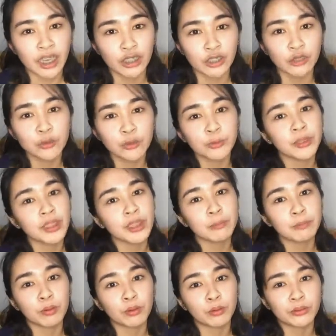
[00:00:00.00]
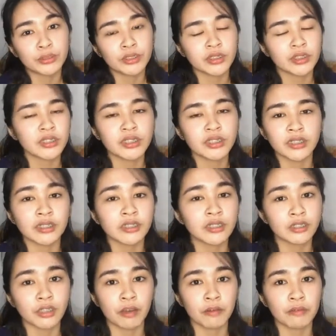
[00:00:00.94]
I usually post nonsense
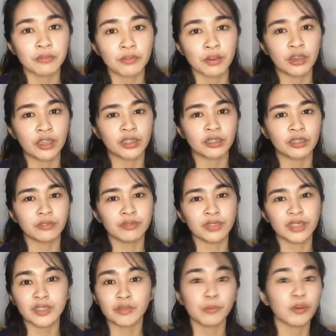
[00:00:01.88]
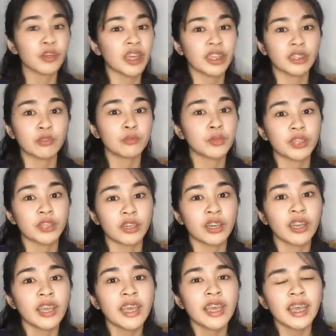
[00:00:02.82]
stuff on Facebook and Twitter,